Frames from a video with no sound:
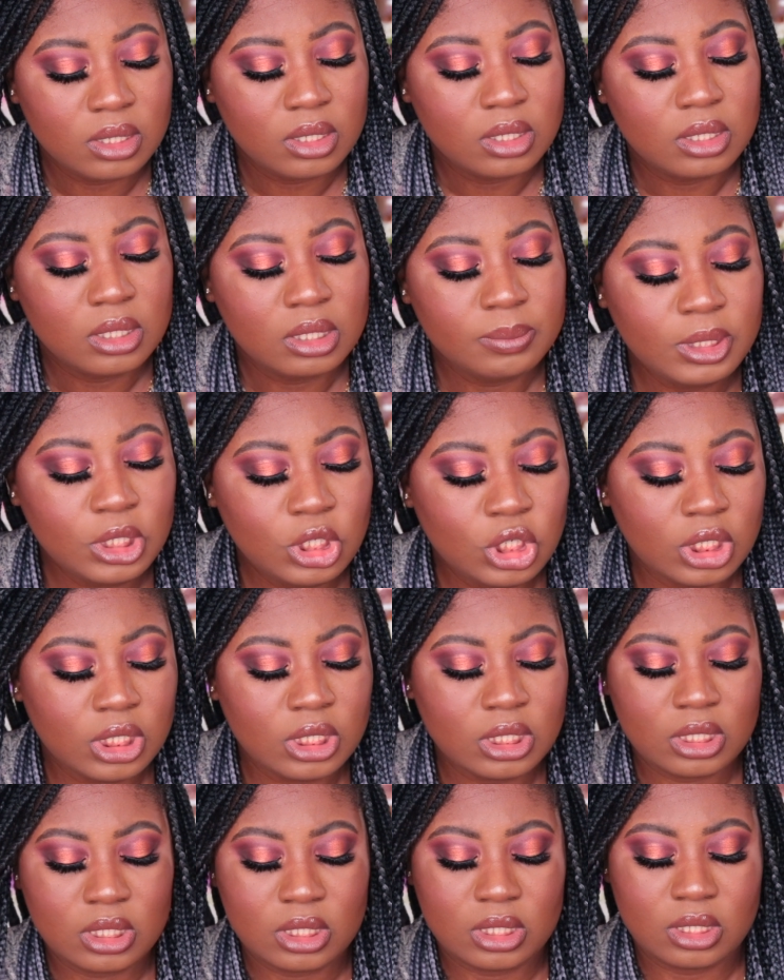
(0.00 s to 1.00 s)
Let me
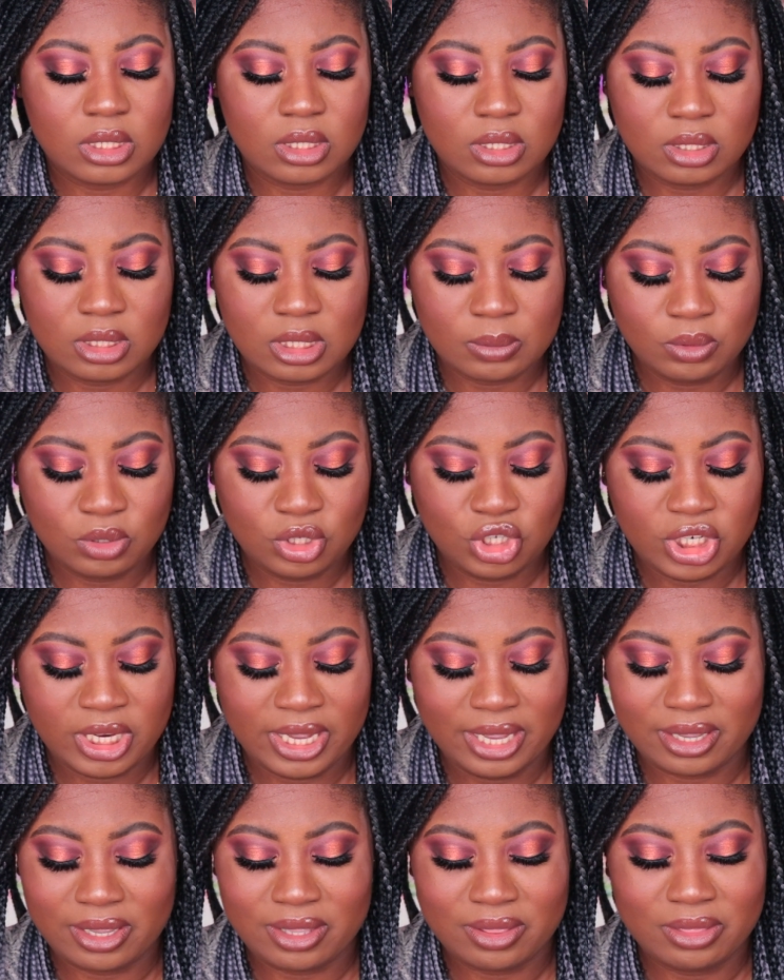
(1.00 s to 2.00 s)
just double
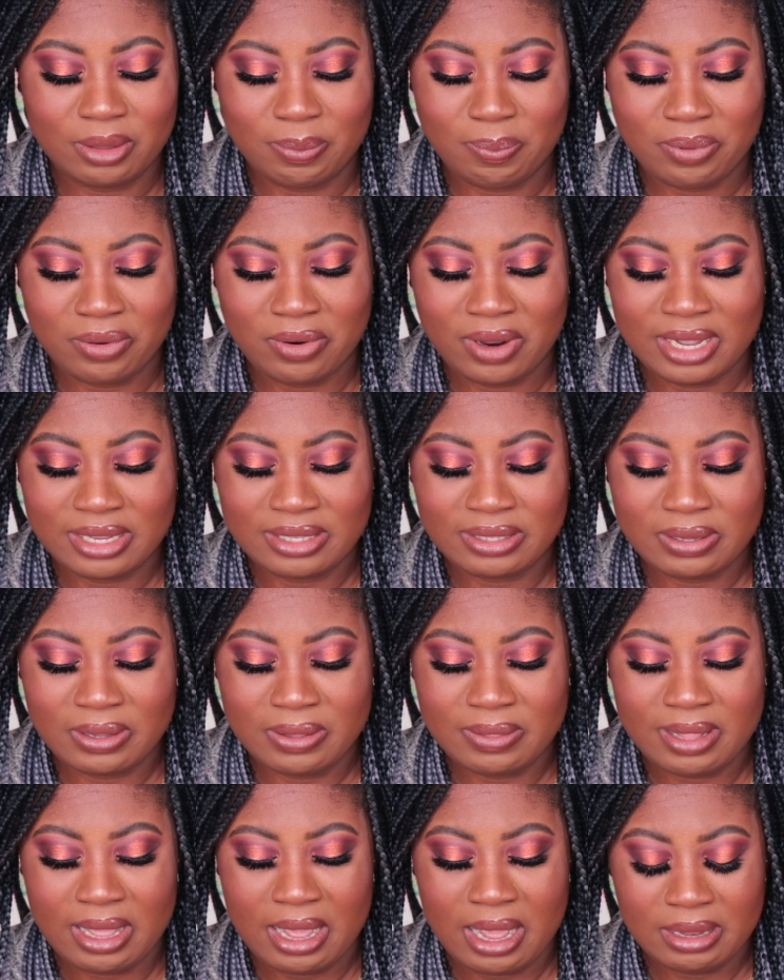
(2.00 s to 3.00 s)
check the price
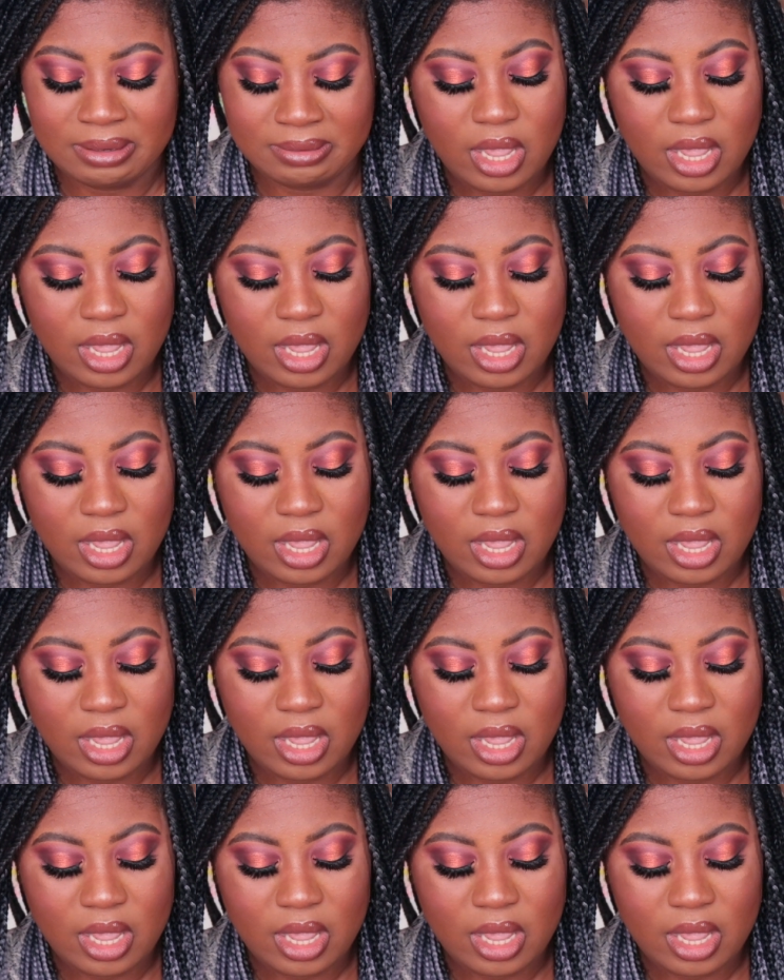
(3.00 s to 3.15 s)
on that.